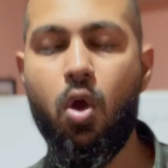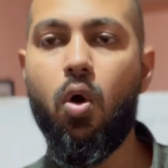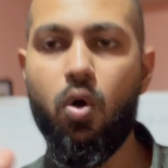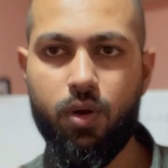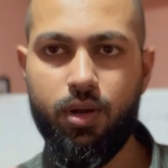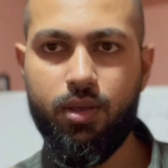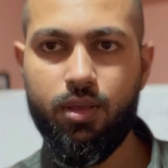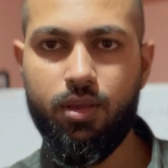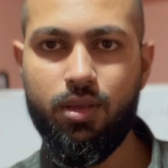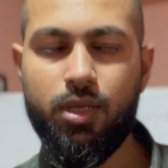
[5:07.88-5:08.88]
Or
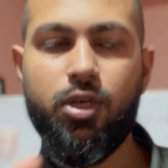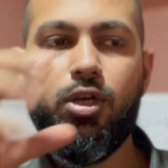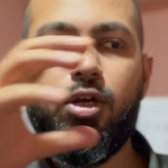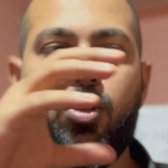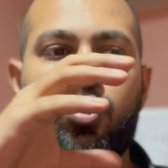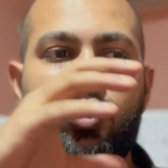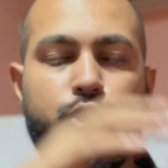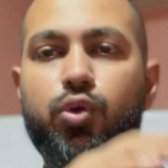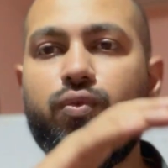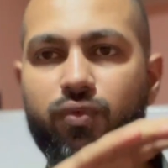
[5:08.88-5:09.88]
do
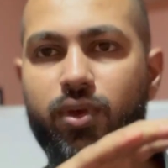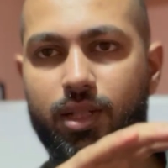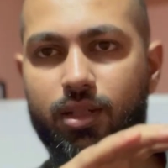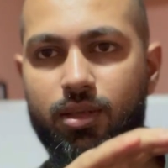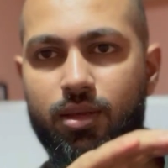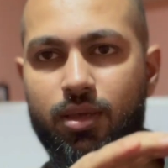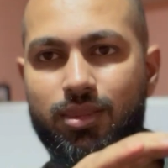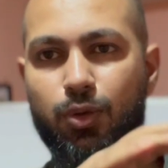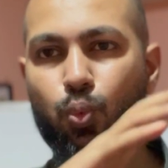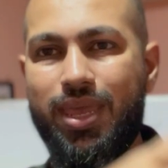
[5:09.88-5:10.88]
you feel
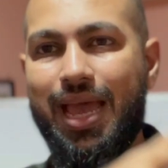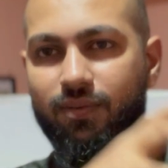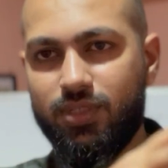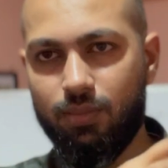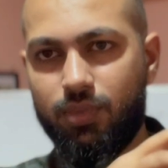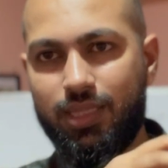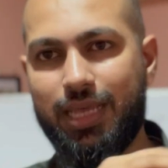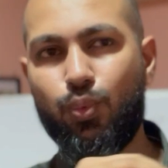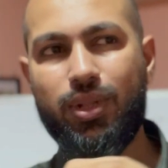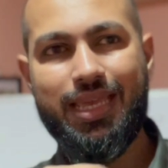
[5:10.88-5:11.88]
that we have something
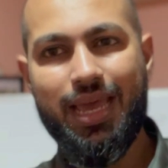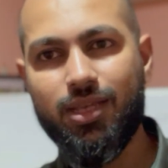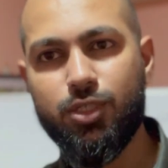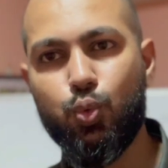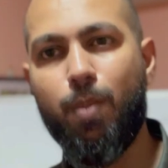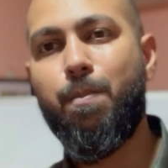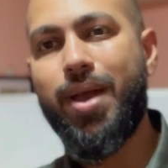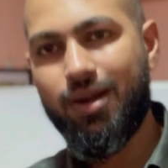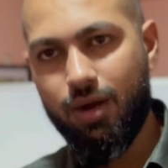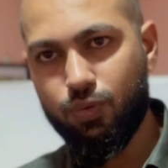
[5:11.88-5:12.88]
that will get us to a
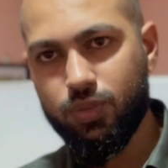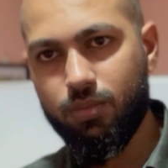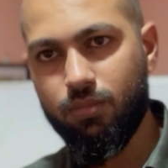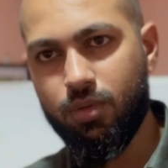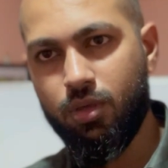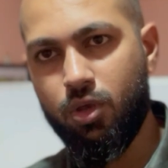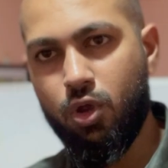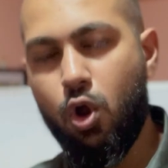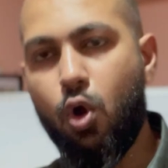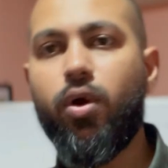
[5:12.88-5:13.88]
better outcome
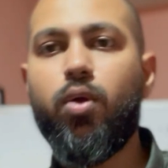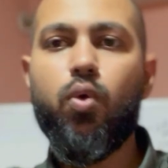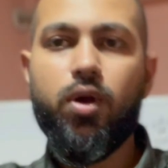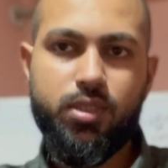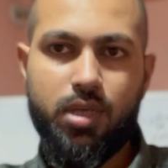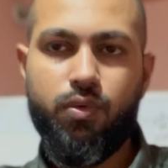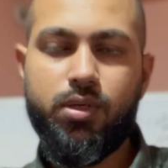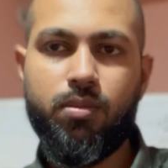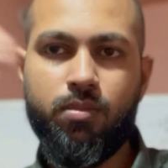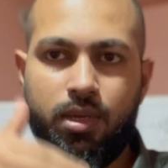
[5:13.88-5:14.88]
or a worse
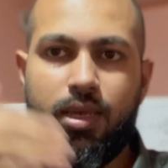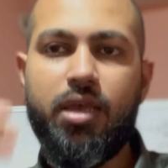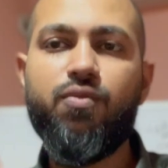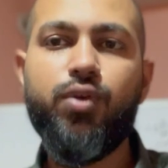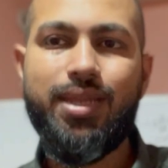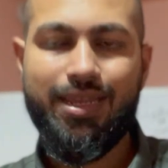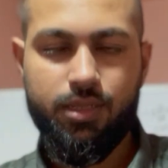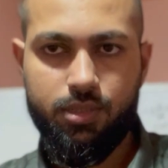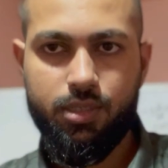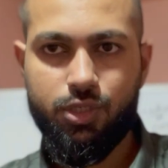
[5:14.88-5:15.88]
outcome if we take
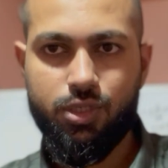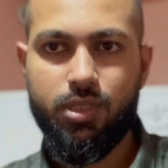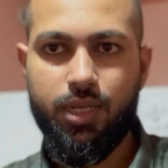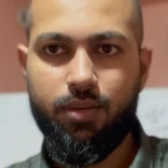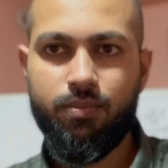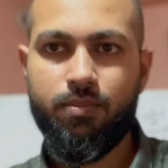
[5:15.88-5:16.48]
this decision today?